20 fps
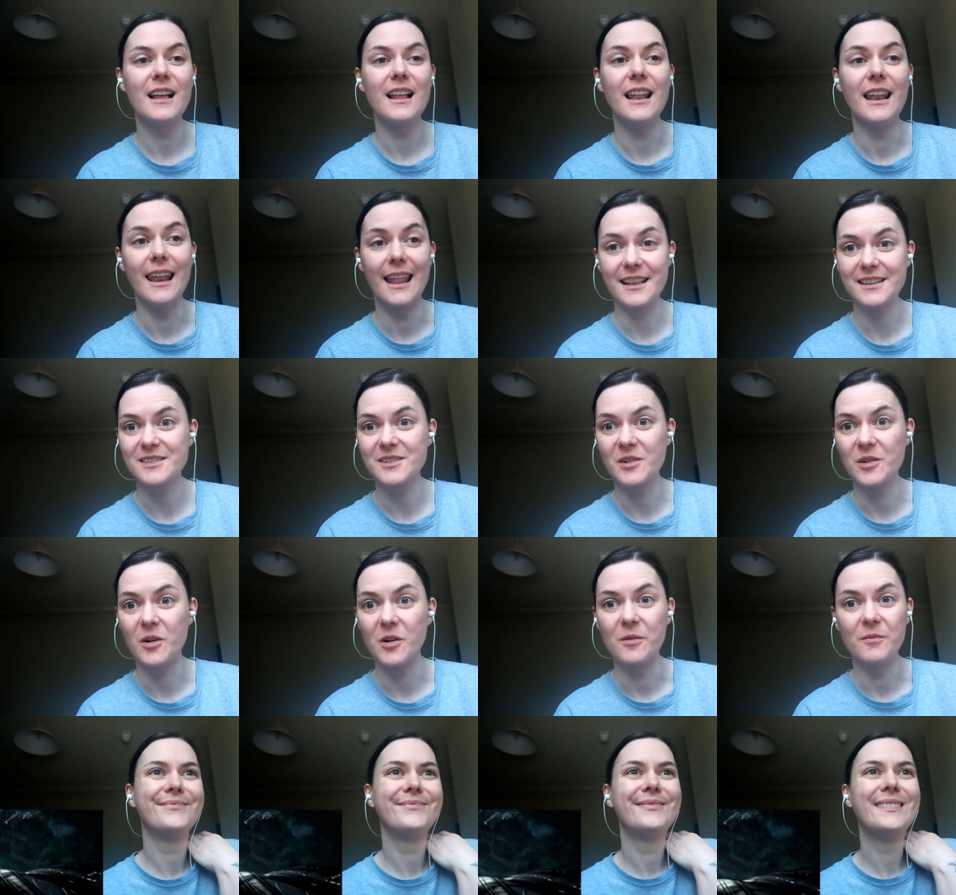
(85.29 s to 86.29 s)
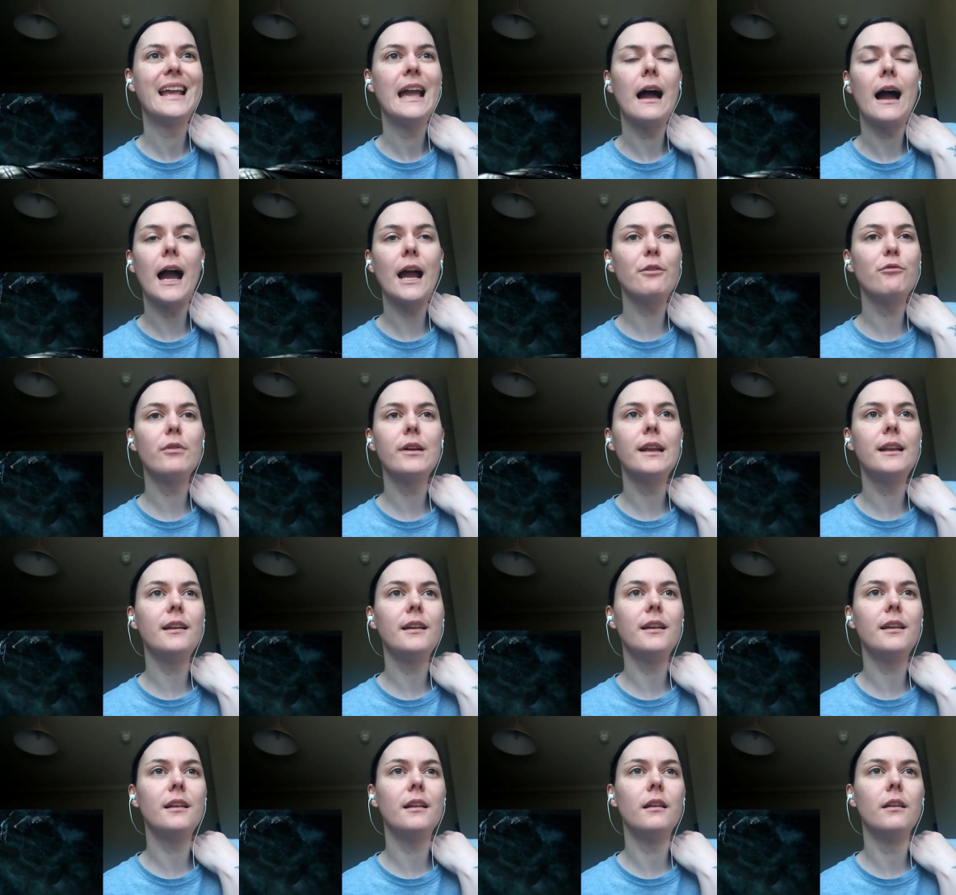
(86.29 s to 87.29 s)
Let's go. I really
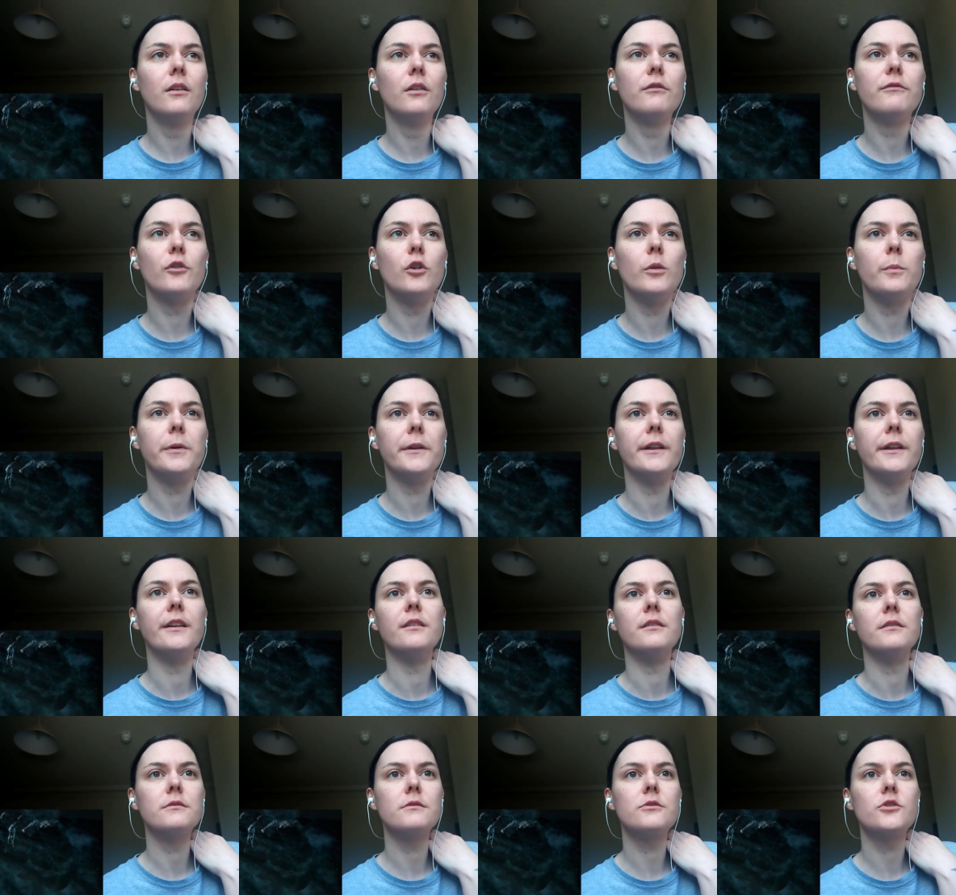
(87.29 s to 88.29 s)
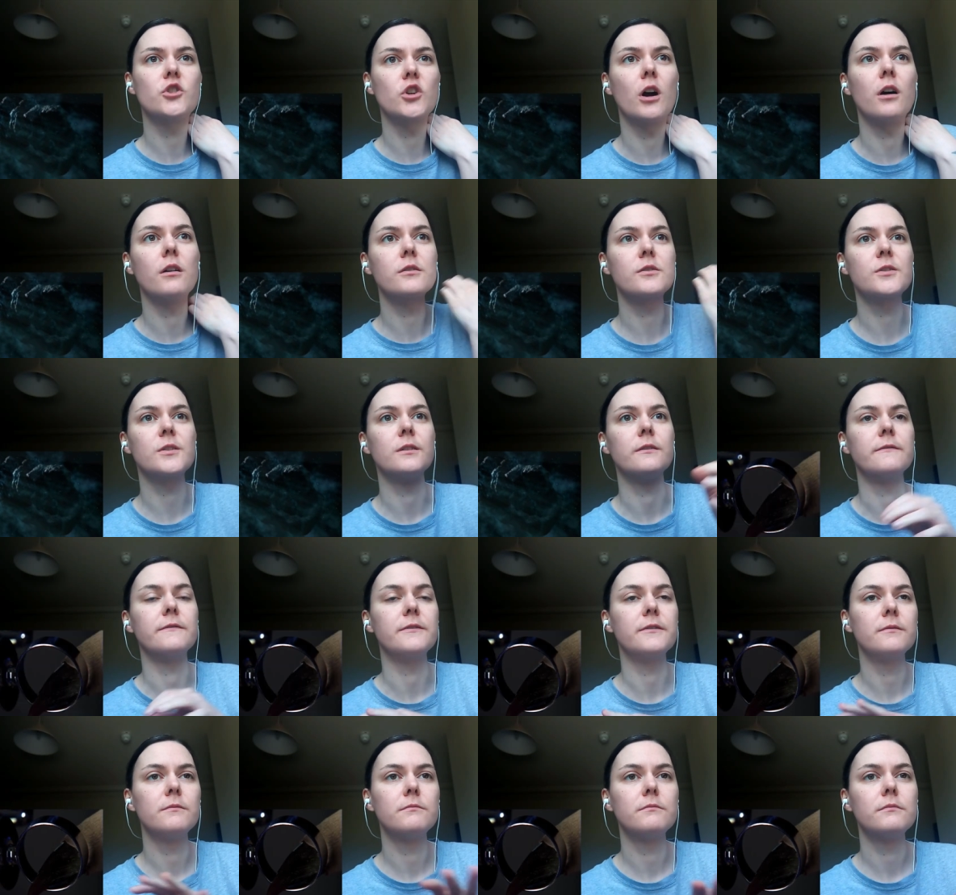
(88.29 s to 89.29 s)
love opening shots of
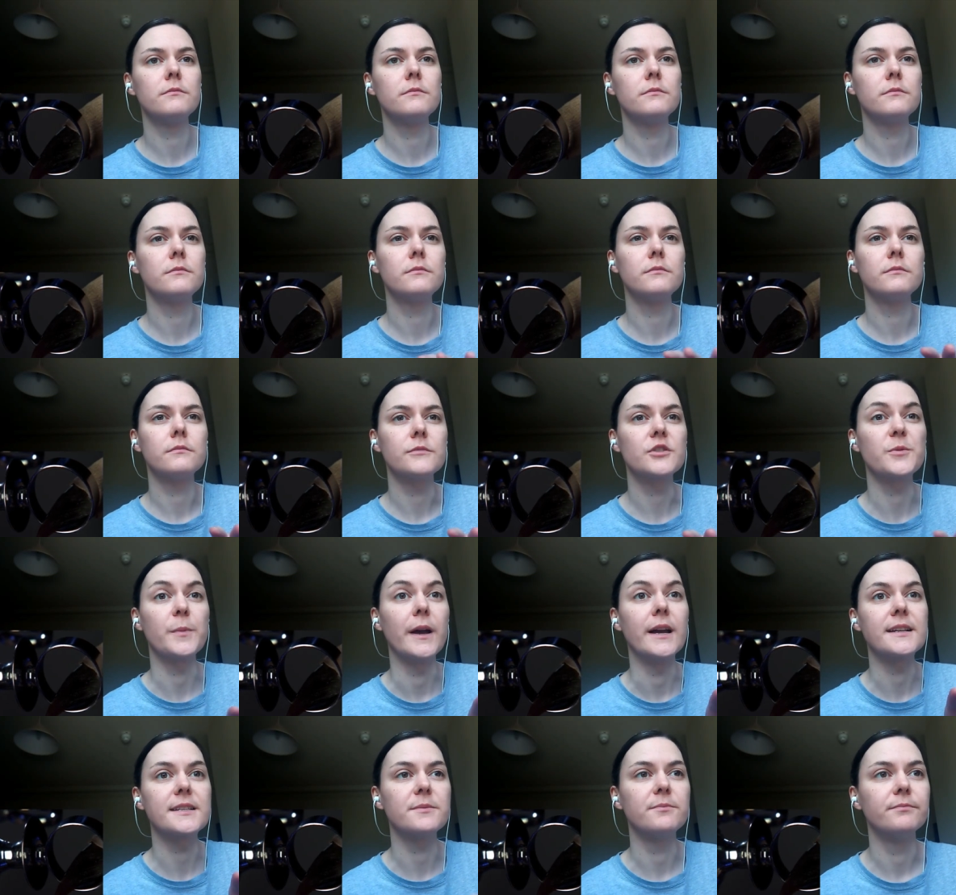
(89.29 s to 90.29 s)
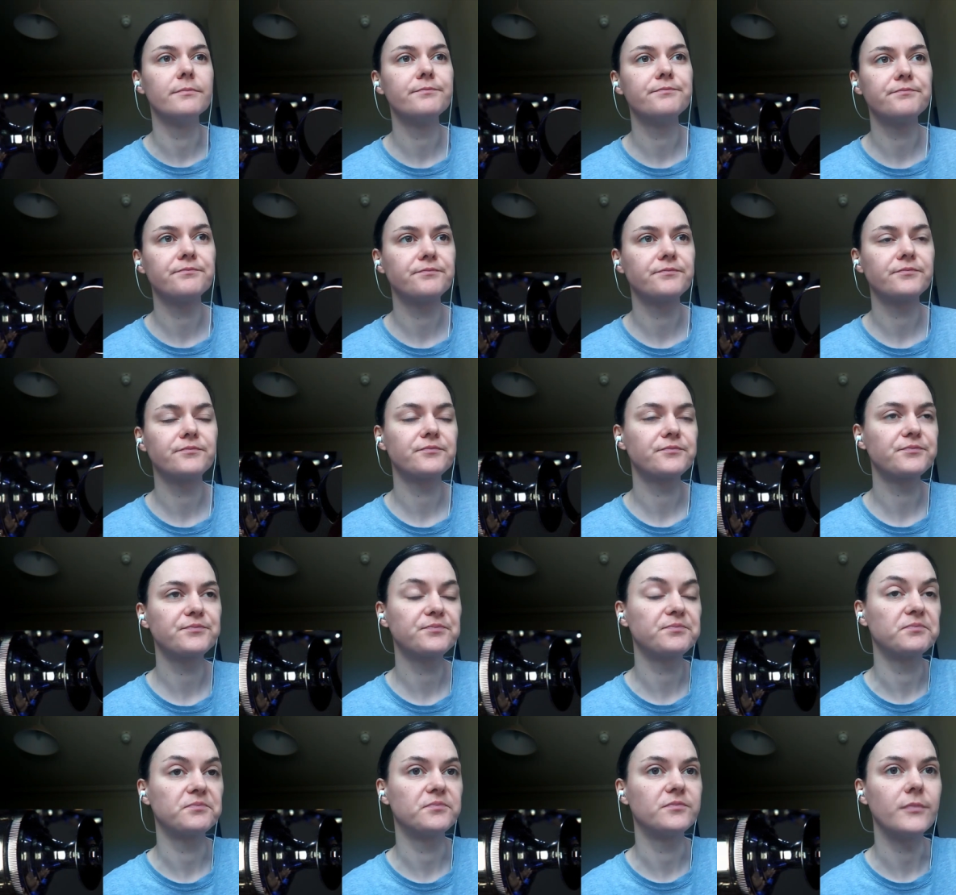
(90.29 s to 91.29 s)
space.
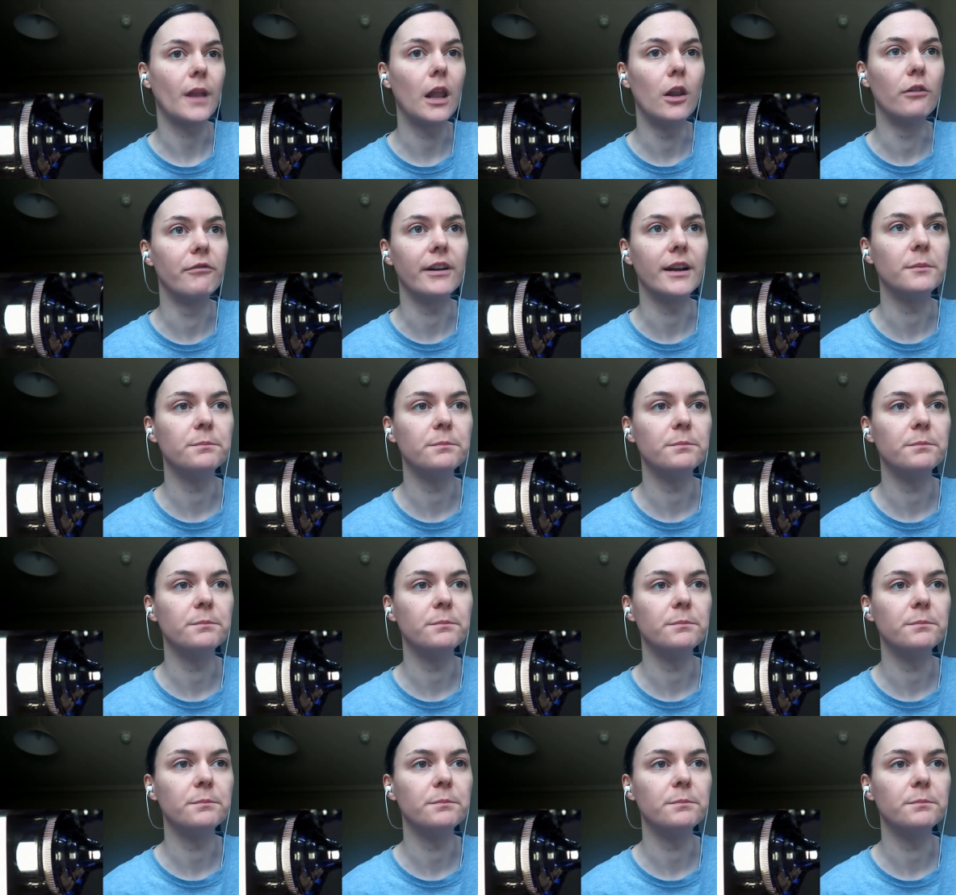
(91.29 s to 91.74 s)
I love it.